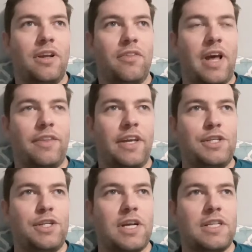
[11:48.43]
that they
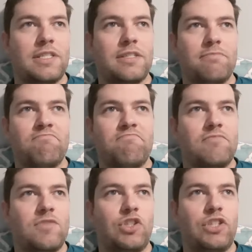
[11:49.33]
just
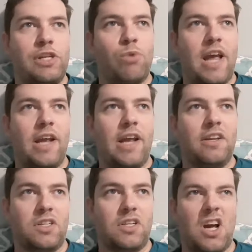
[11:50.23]
see red
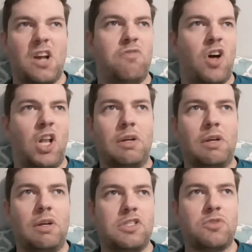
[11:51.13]
and unfollow,
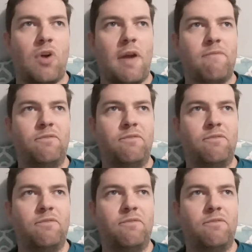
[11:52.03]
unsubscribe.